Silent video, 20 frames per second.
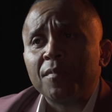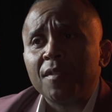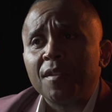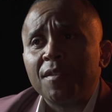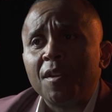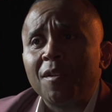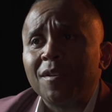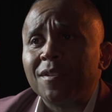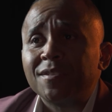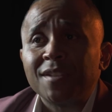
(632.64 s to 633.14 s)

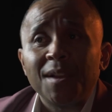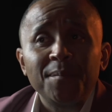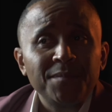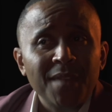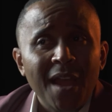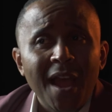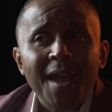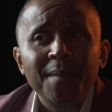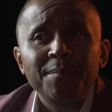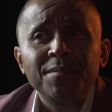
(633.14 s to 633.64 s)
there are
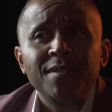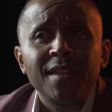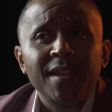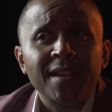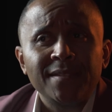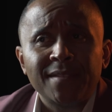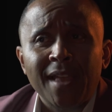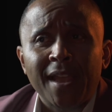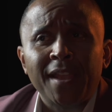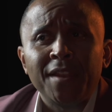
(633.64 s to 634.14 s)
sometimes
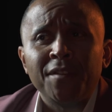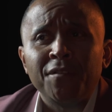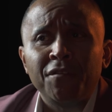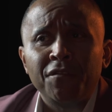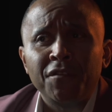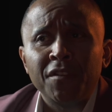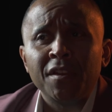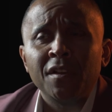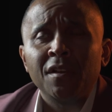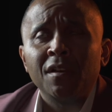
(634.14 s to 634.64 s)
things that can
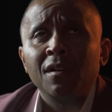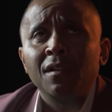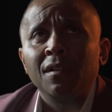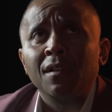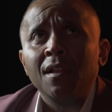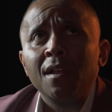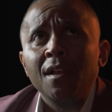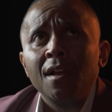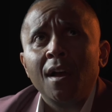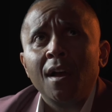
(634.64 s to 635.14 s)
feel,